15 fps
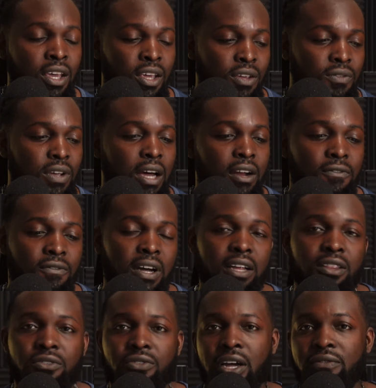You've got to
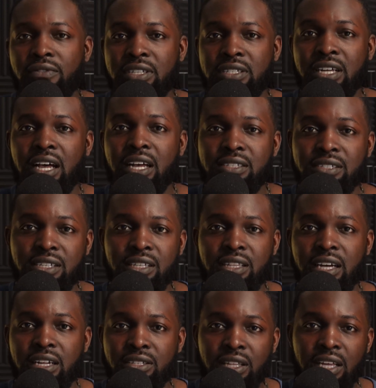find the right viscosity,
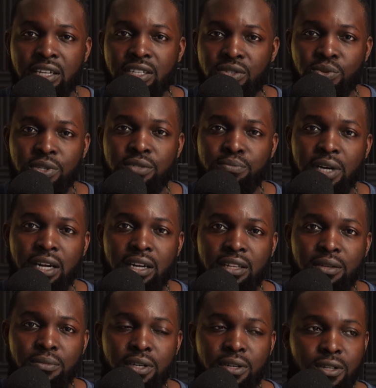that sweet spot in the
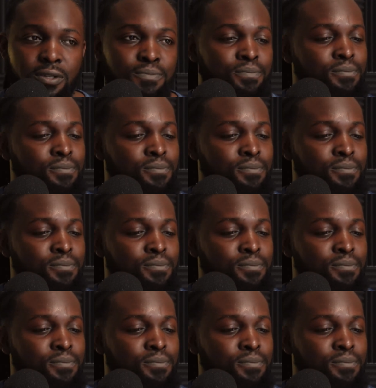middle.